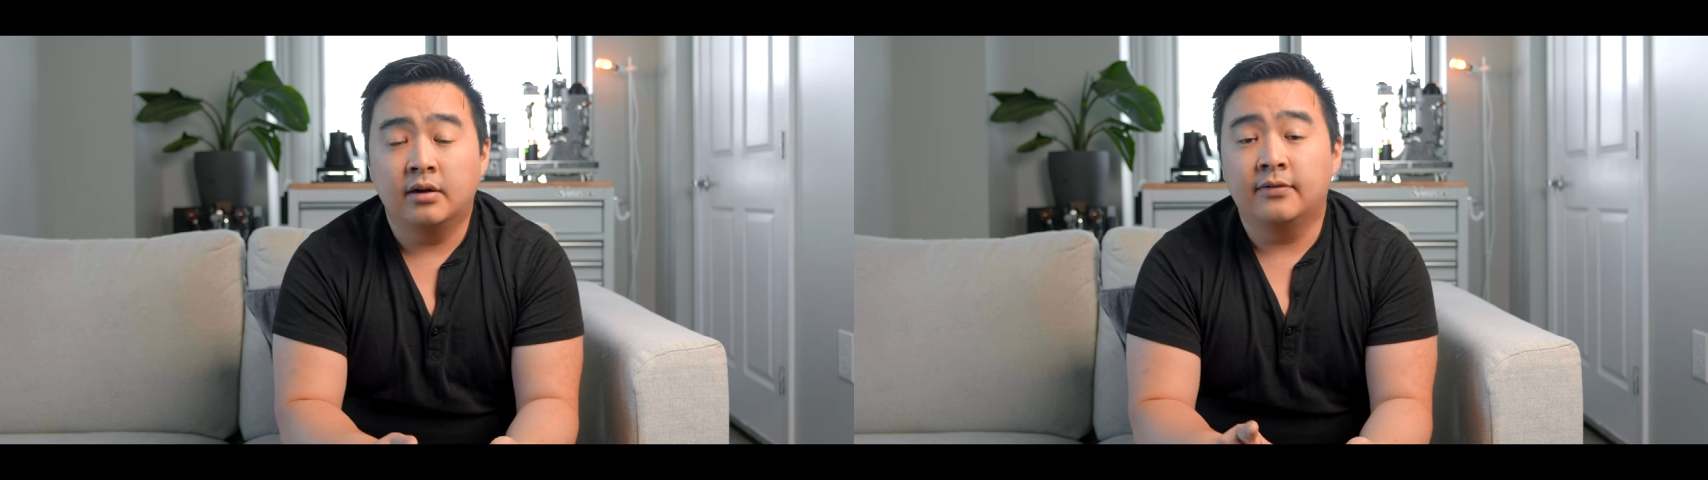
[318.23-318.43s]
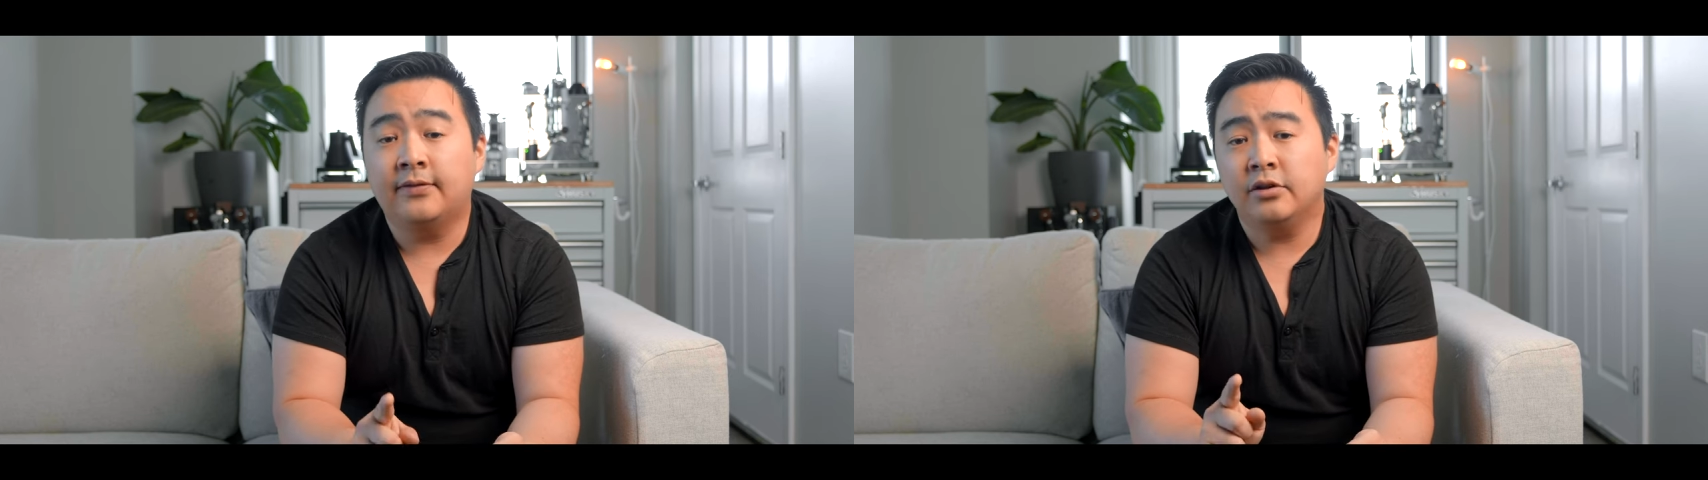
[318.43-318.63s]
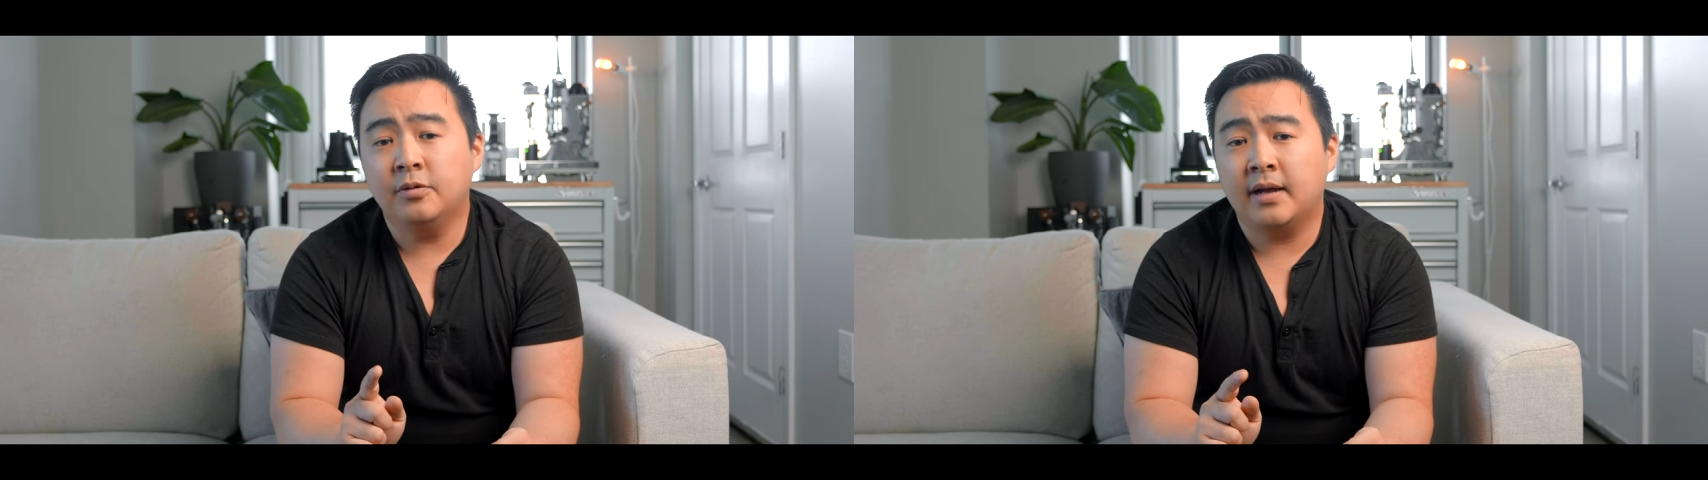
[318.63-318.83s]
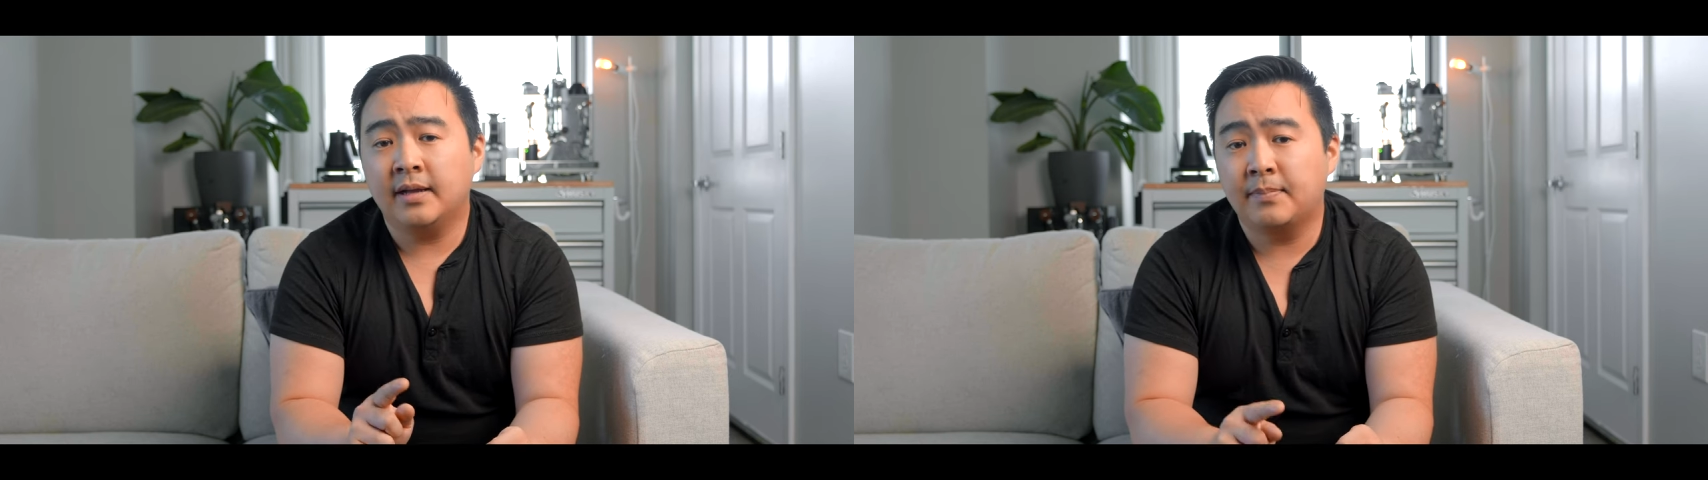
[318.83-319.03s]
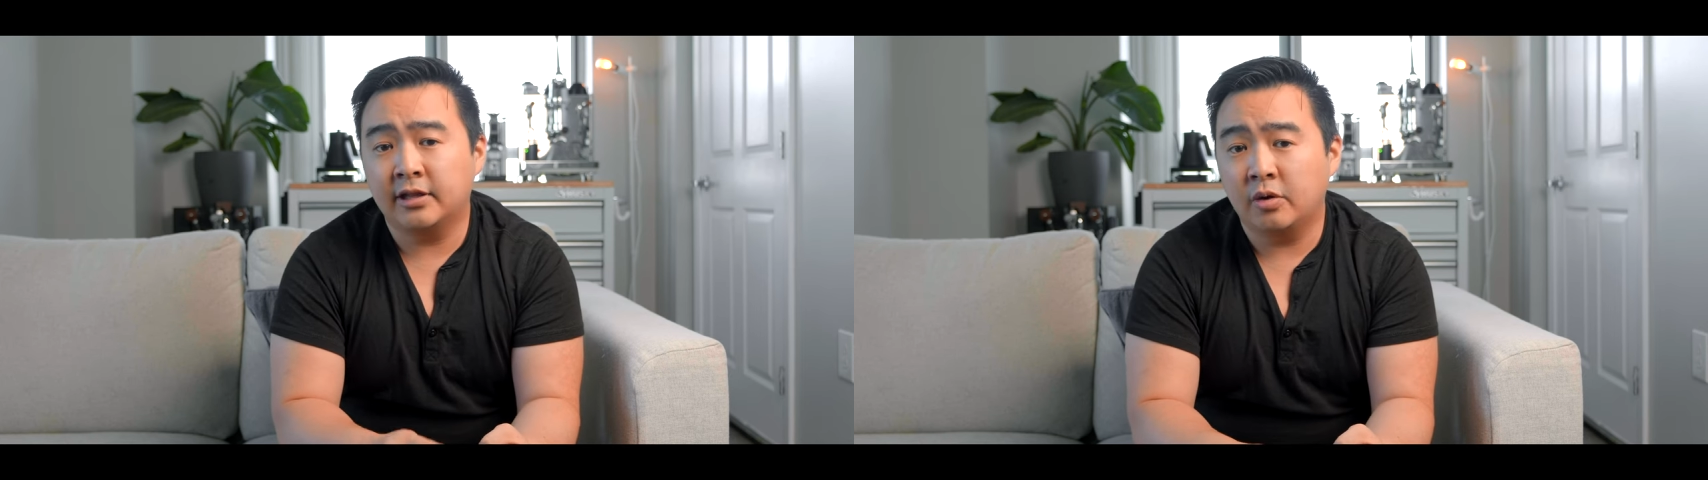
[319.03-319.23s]
followed
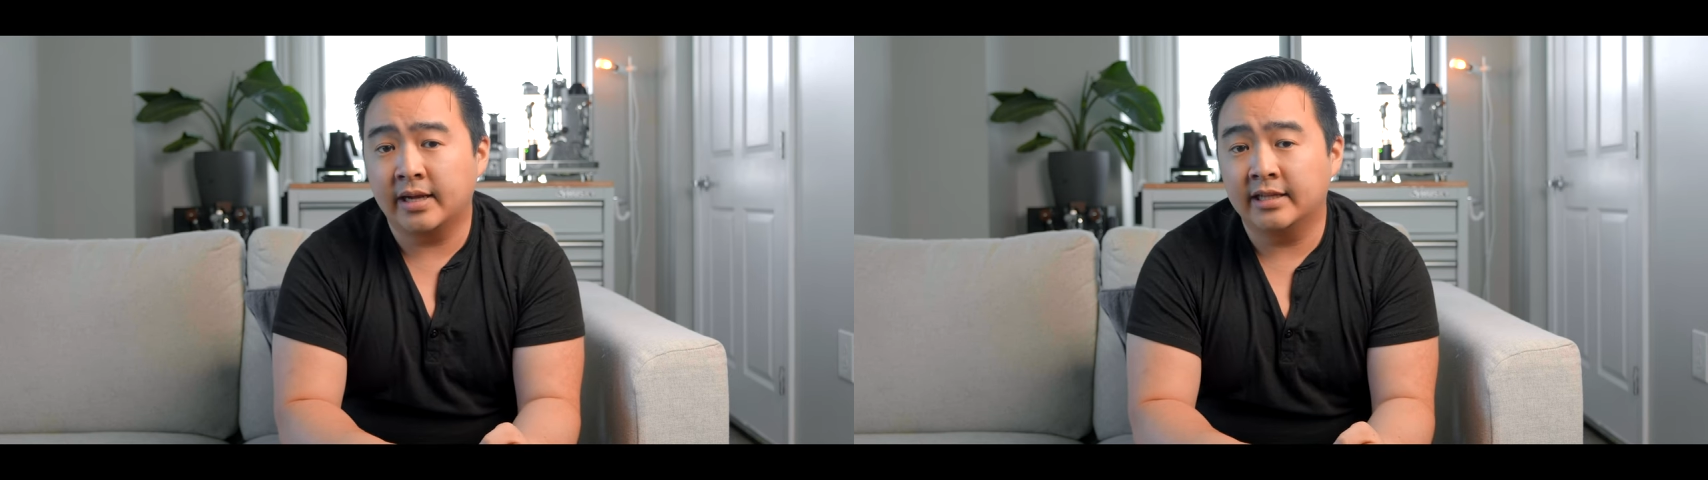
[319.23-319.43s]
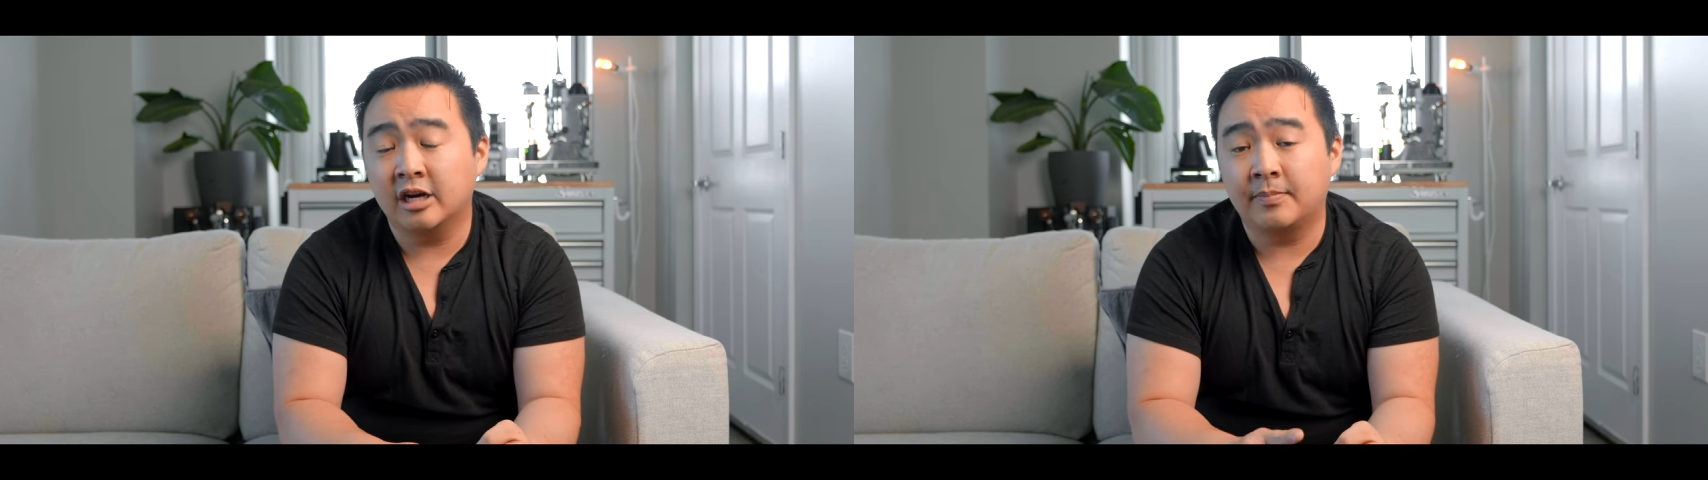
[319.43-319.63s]
by bellowing a little